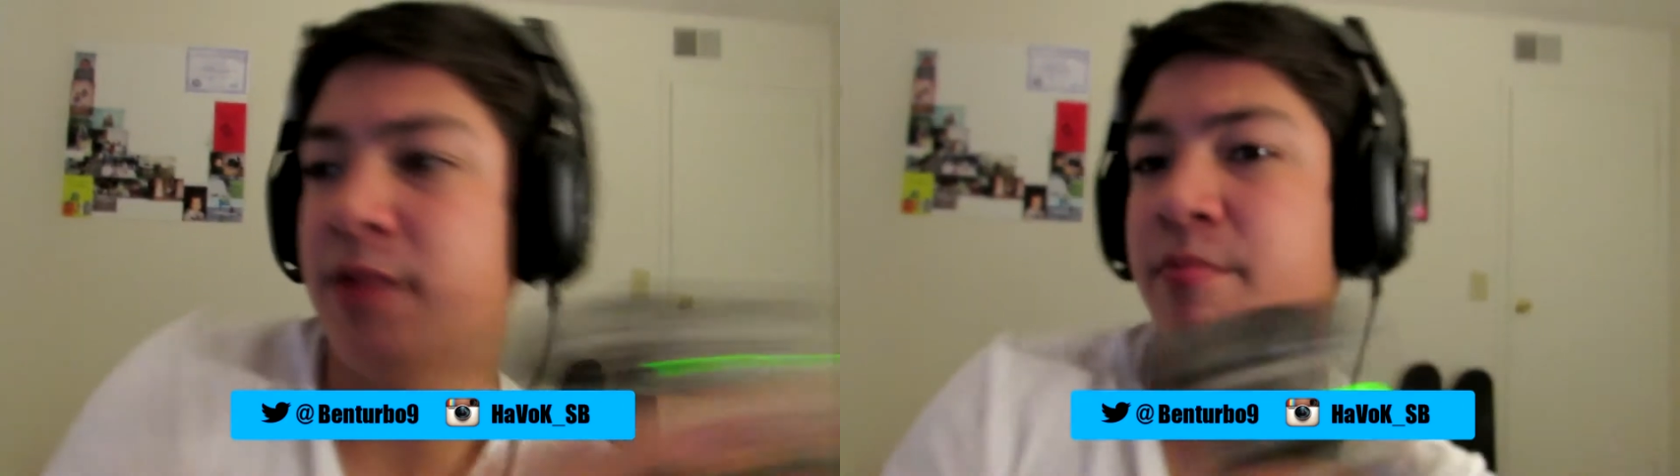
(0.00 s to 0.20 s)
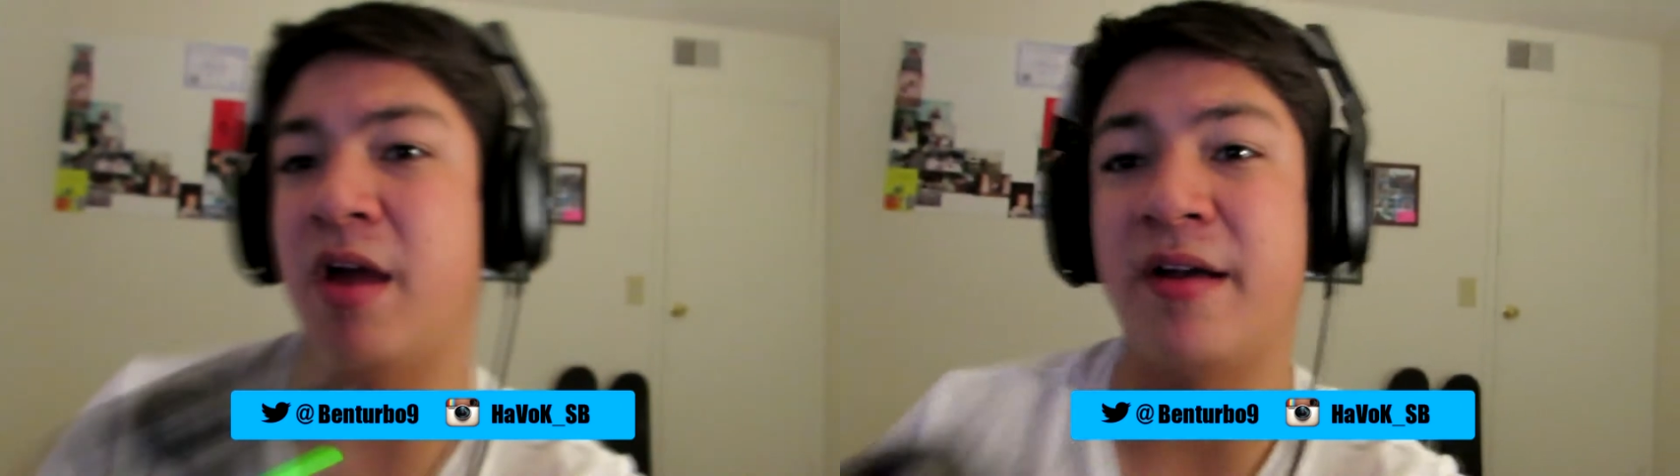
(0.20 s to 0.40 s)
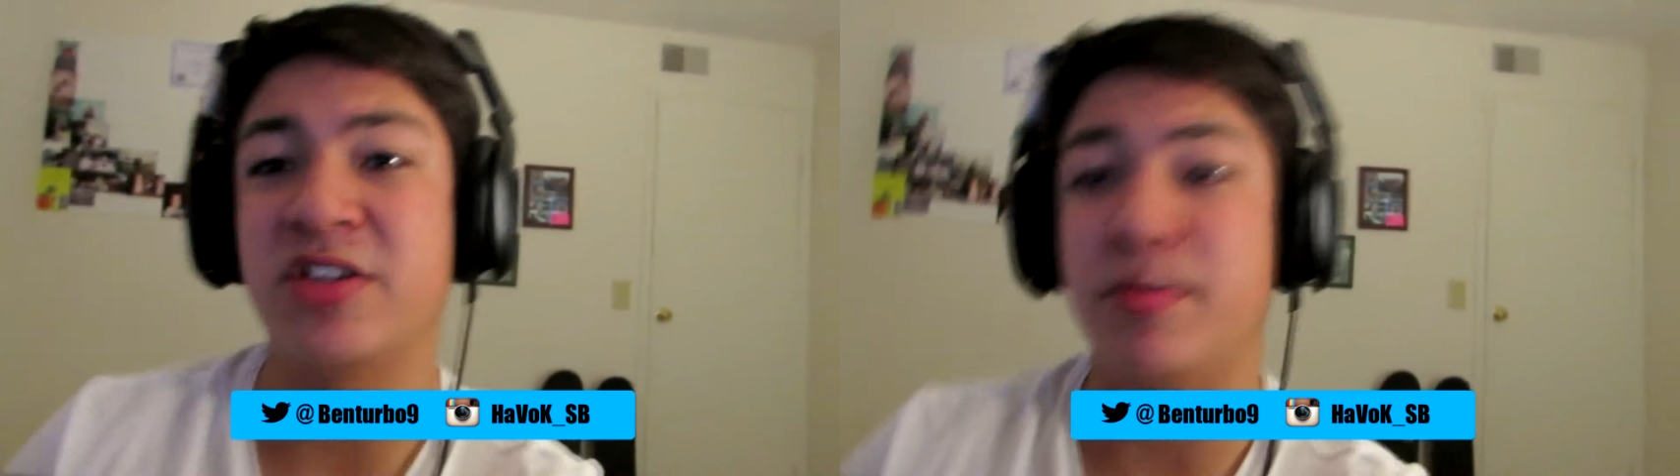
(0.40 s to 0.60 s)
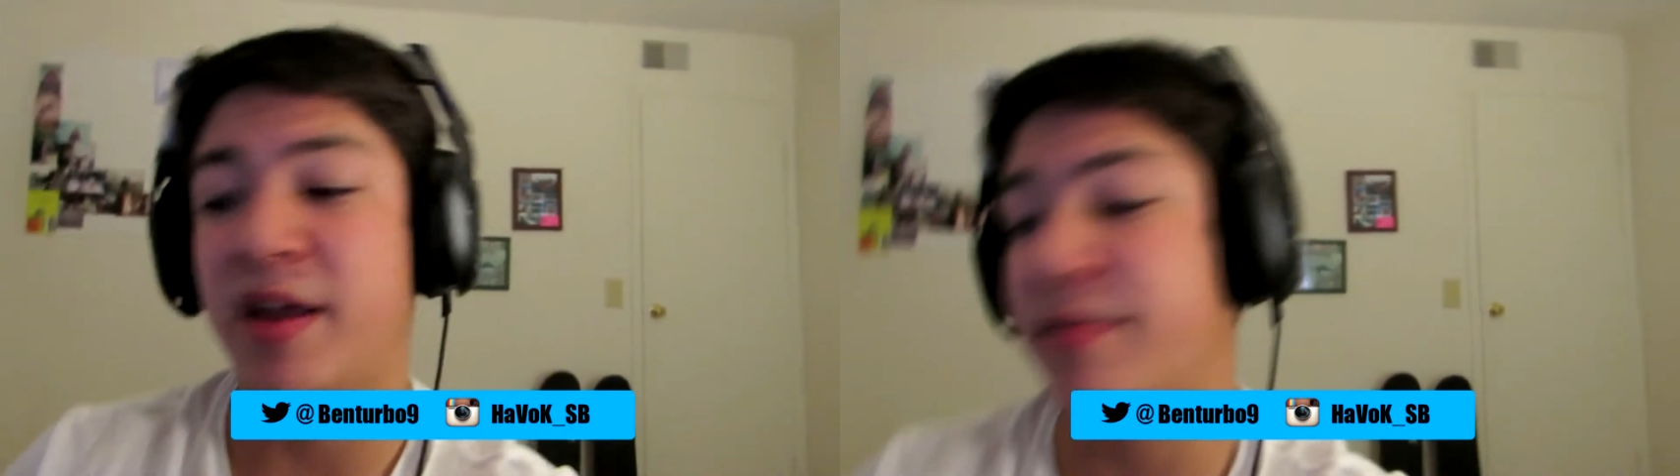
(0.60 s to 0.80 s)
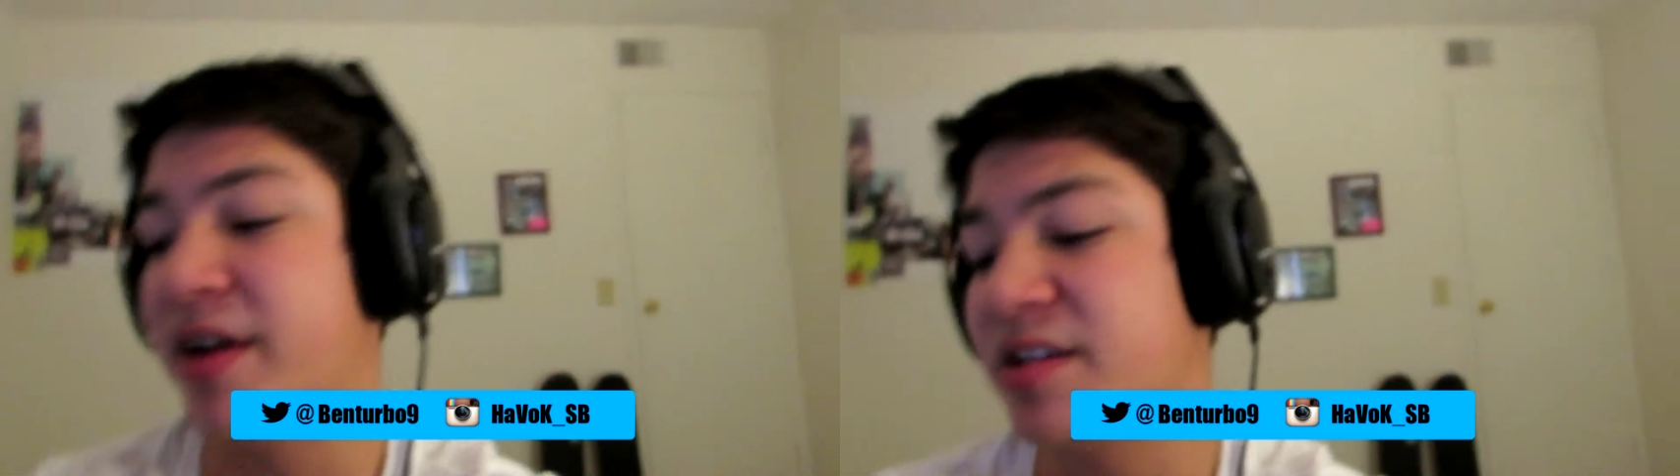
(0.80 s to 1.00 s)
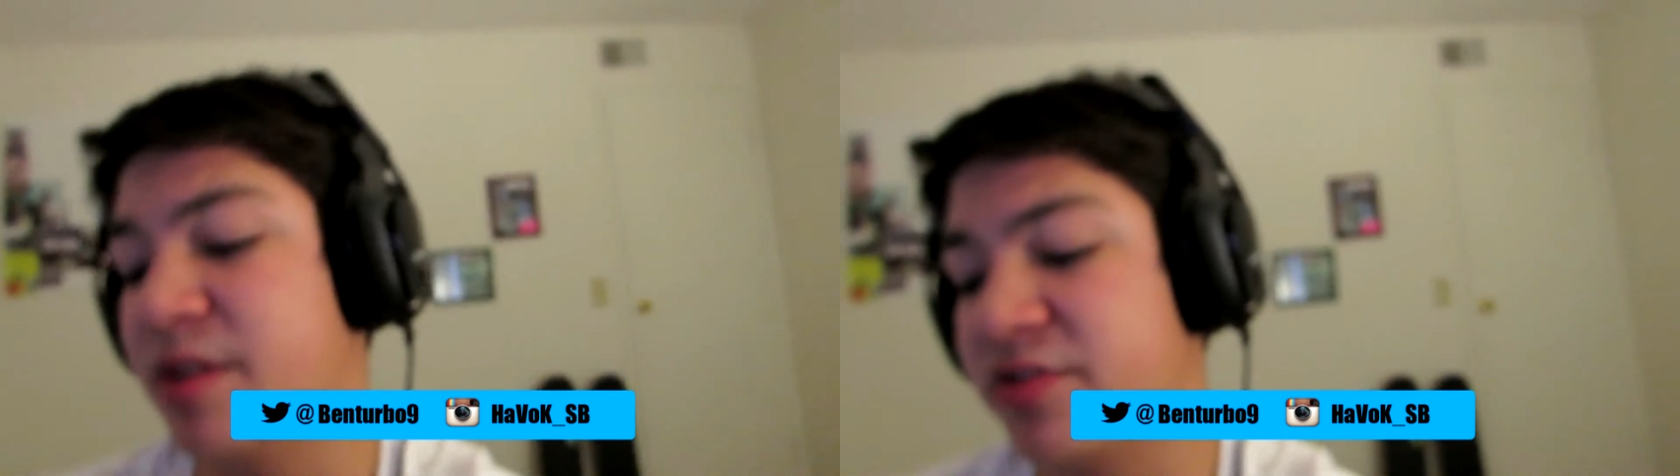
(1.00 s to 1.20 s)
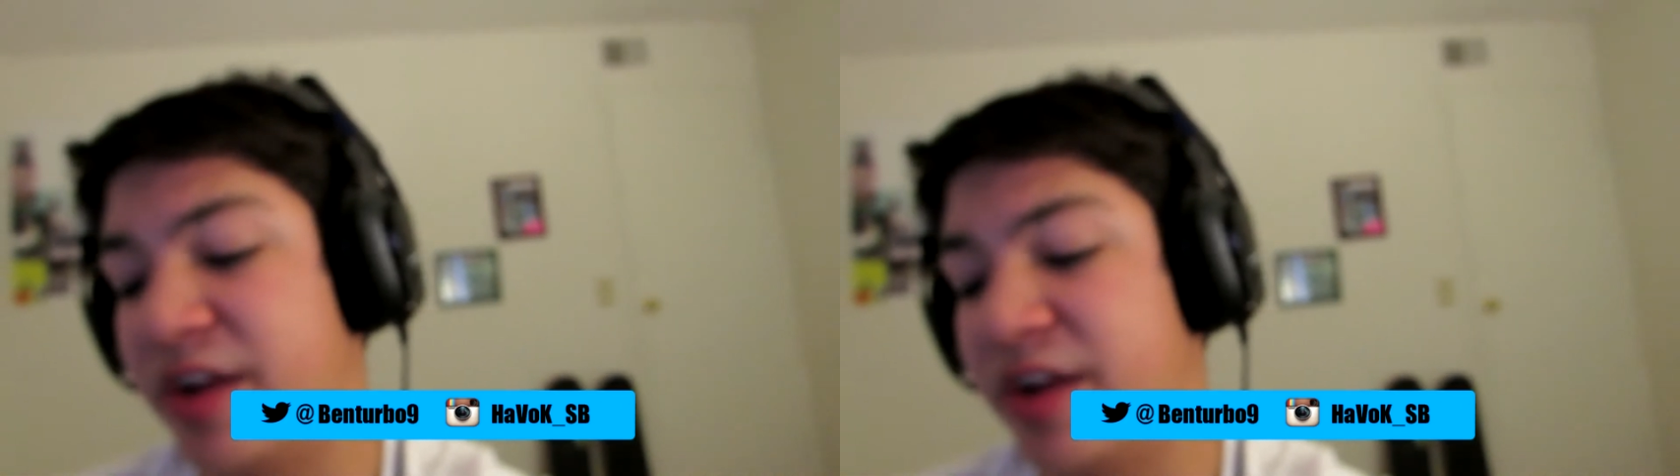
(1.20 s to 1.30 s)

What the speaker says: I'm actually playing my Xbox